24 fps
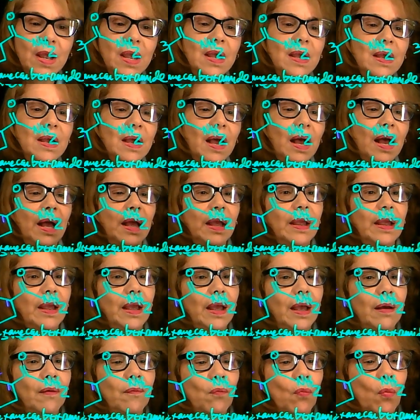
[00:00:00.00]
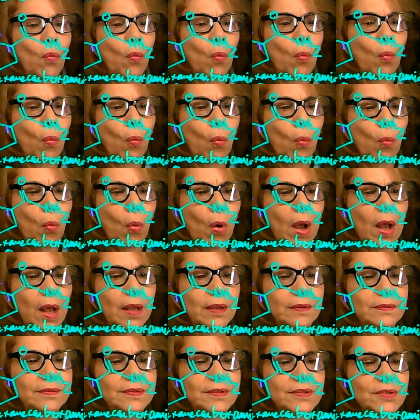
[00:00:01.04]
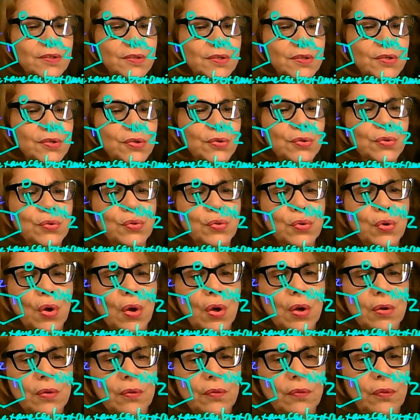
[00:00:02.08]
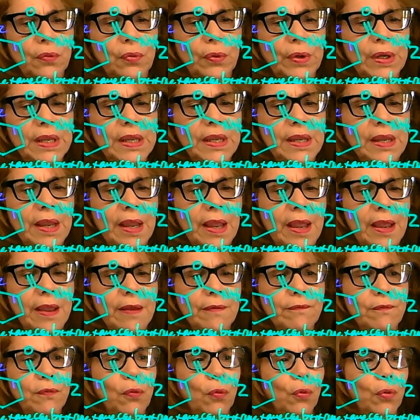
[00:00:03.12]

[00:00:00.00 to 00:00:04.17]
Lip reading: I have 1, 2, 3, and 4.